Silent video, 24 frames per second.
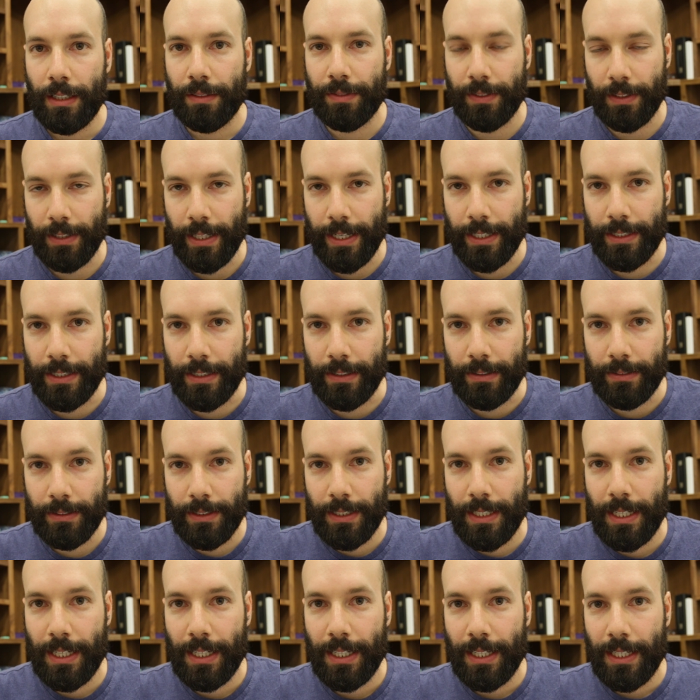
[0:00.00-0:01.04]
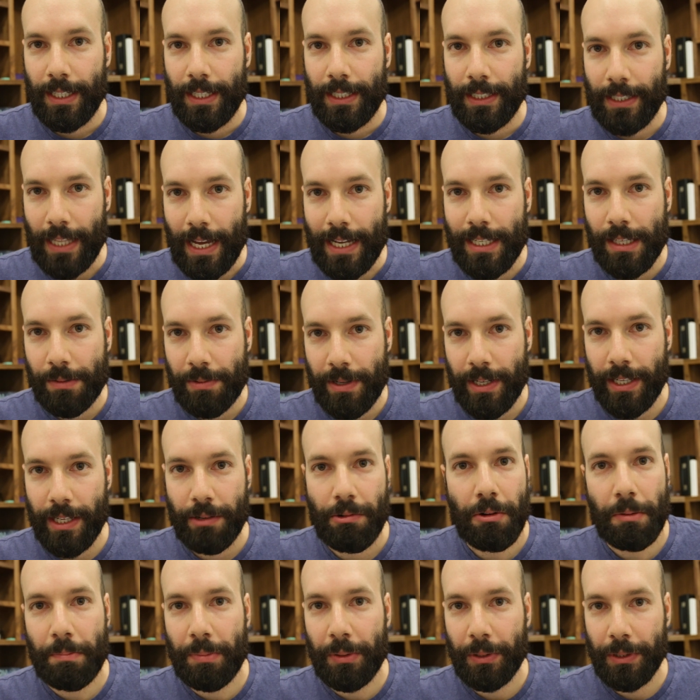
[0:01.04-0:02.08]
Philando, last week you
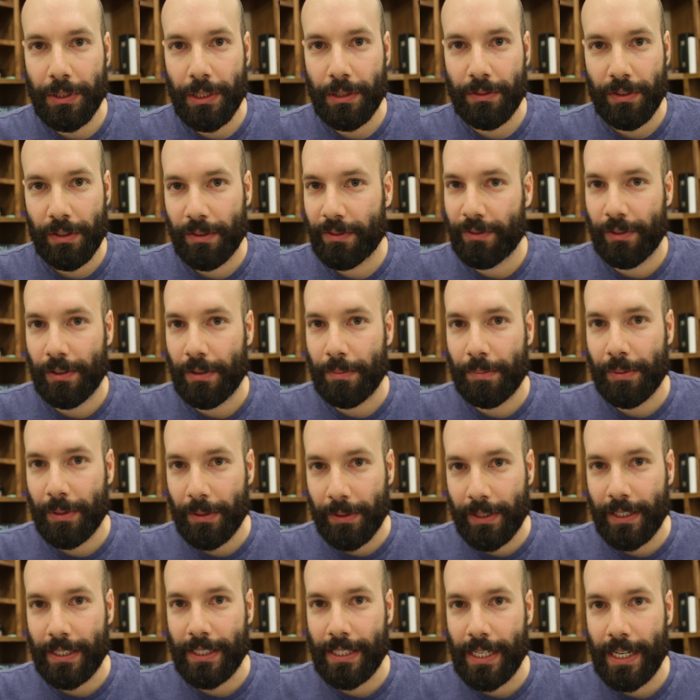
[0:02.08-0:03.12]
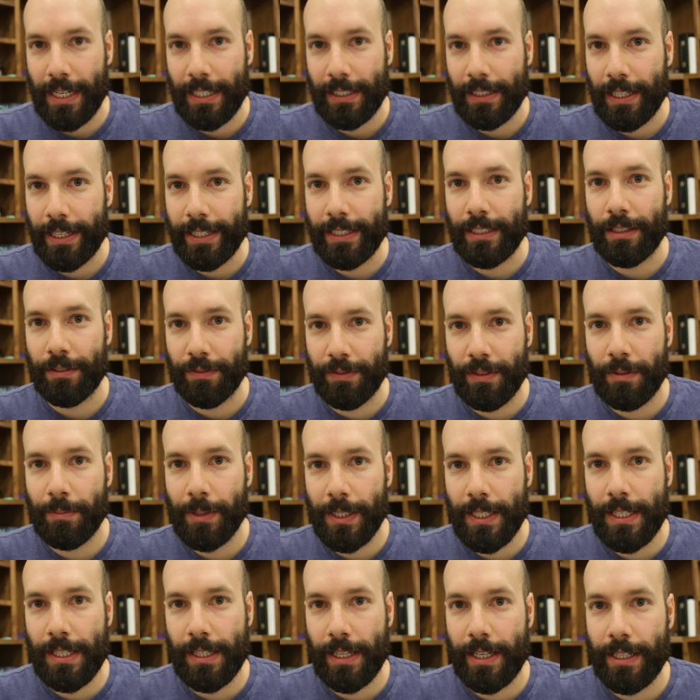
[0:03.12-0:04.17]
were pulled over for a broken taillight, and a few
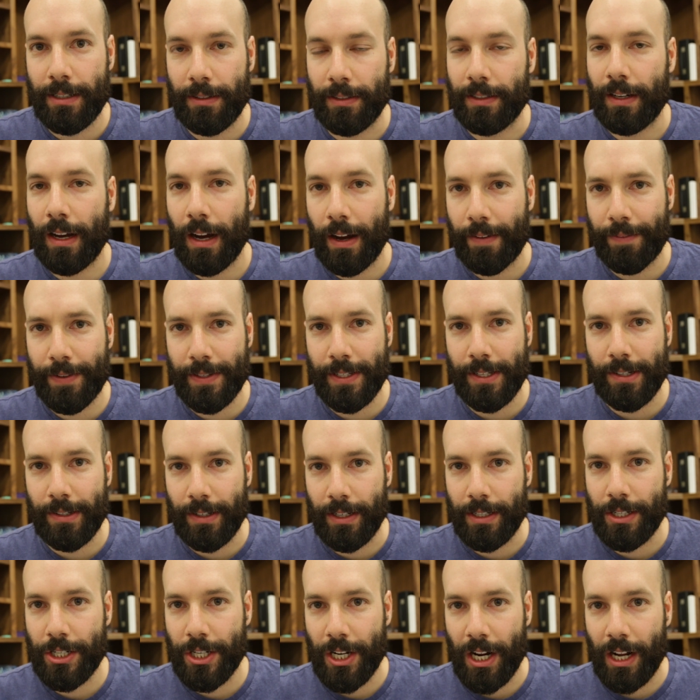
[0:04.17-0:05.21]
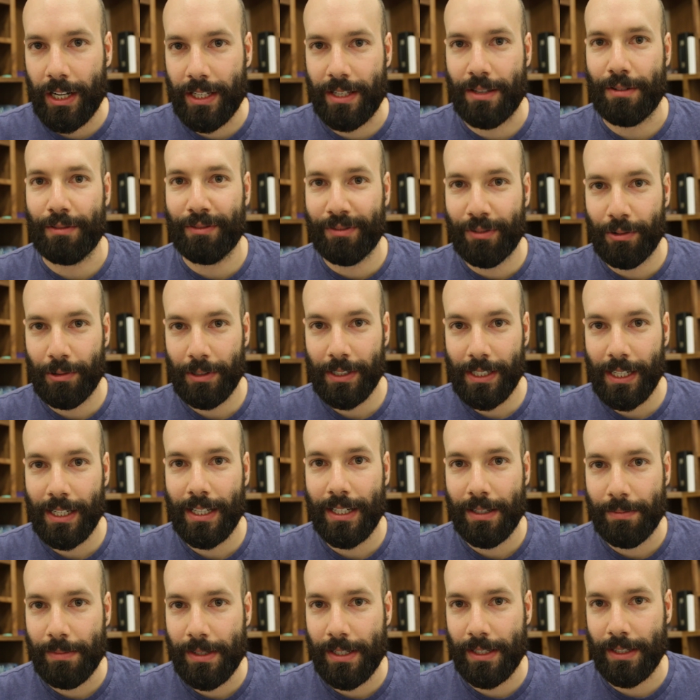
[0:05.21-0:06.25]
minutes later an officer had shot you 4
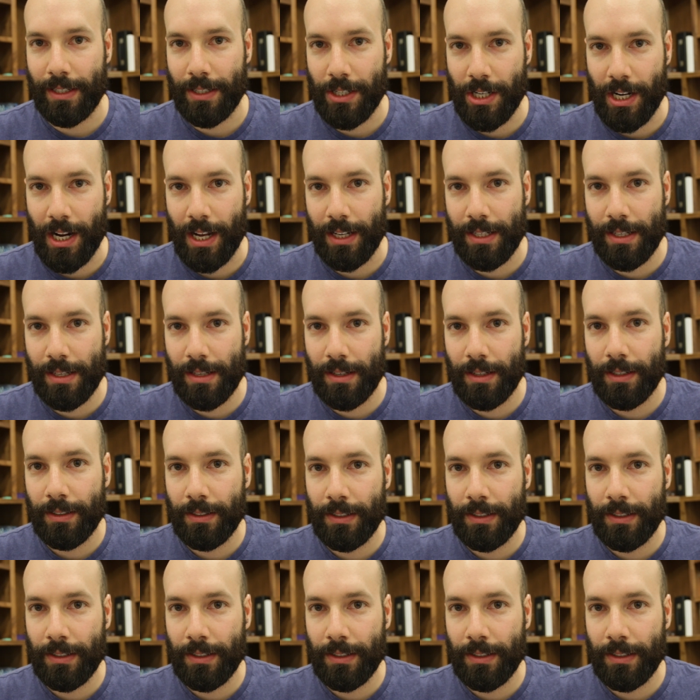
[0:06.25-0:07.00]
times in the chest.